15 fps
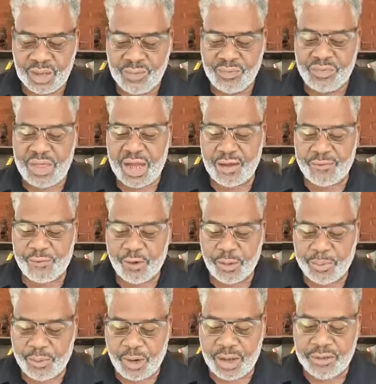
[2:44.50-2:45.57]
Therefore,
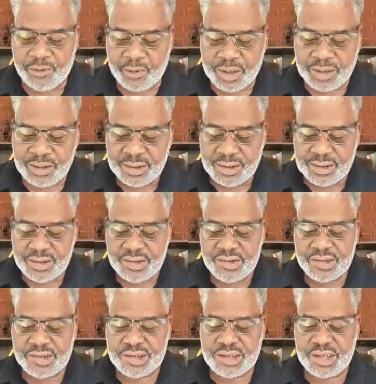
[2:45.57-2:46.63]
brethren,
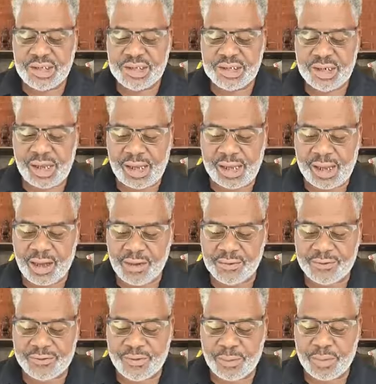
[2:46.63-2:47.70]
seek out
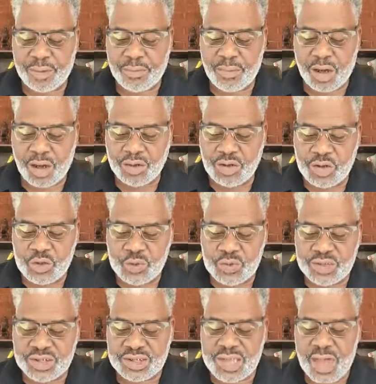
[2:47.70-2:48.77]
from among you
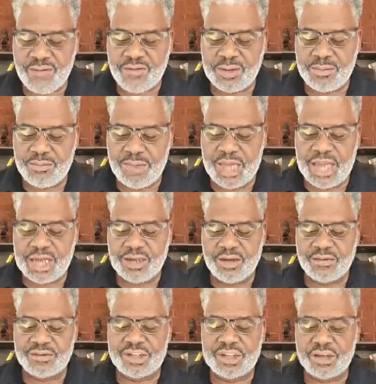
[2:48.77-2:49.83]
7 men
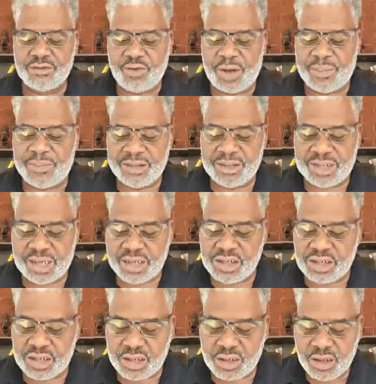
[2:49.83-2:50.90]
of good
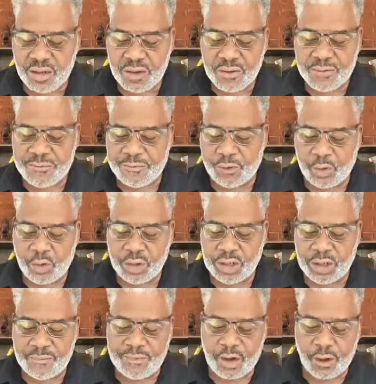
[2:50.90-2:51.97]
reputation,
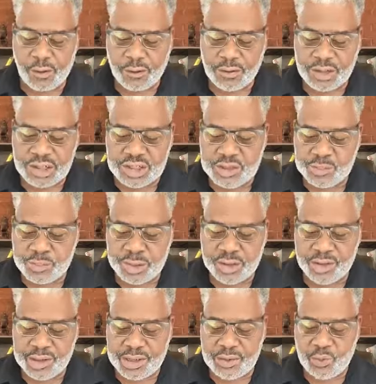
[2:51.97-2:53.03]
full of the Holy
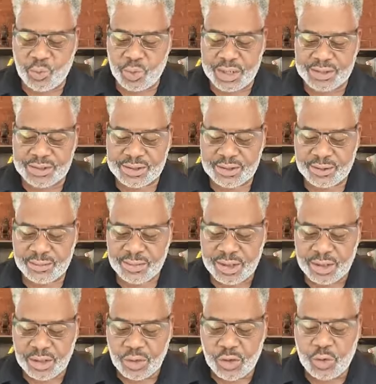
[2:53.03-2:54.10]
Spirit and wisdom,
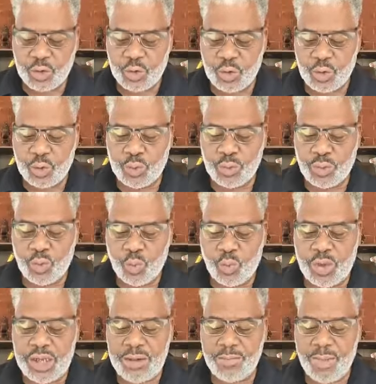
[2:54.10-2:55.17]
whom
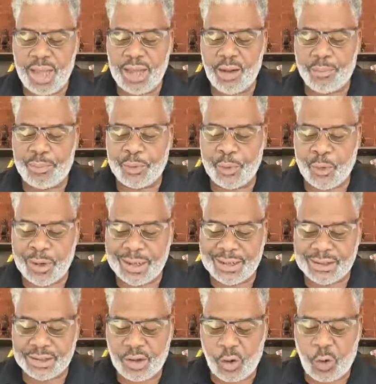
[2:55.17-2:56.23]
we may
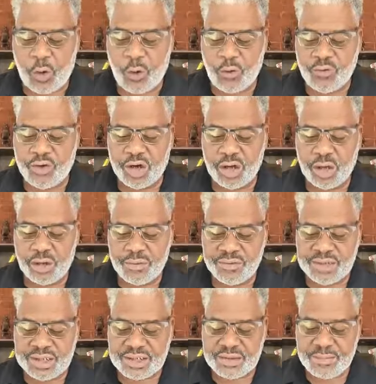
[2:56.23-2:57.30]
appoint over
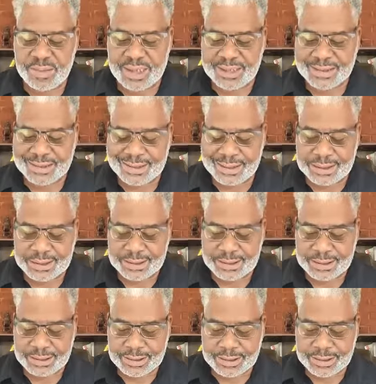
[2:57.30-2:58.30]
this business.